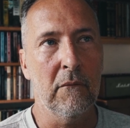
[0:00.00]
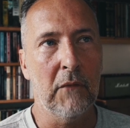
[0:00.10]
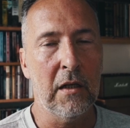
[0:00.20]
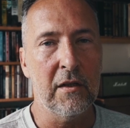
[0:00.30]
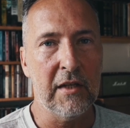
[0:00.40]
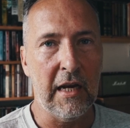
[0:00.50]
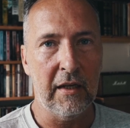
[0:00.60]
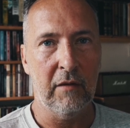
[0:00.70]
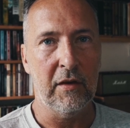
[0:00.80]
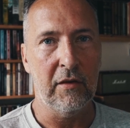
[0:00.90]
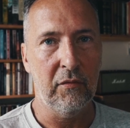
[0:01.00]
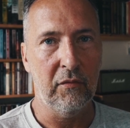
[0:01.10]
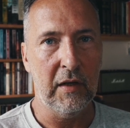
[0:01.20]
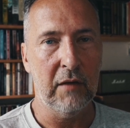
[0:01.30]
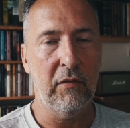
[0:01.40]
understanding of this,
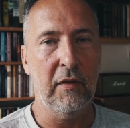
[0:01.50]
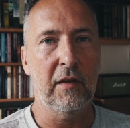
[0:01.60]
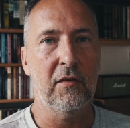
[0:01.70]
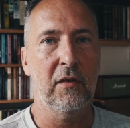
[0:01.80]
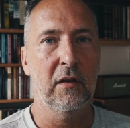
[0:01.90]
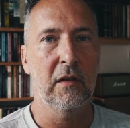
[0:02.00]
feeling for this.